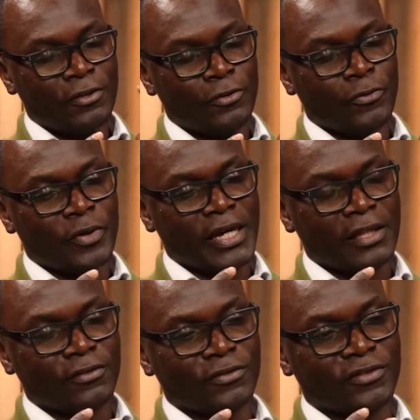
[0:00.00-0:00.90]
the
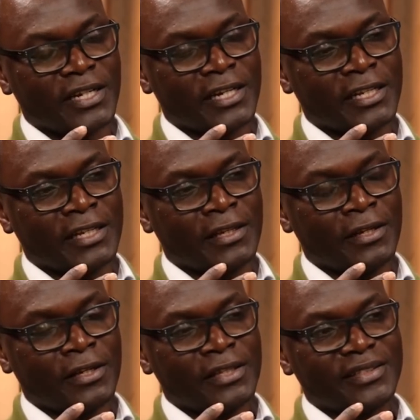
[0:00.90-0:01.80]
way the society
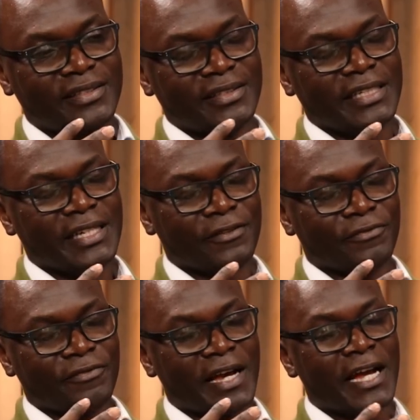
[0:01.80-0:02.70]
see
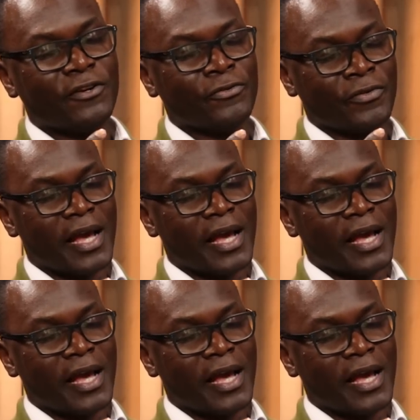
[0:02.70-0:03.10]
and value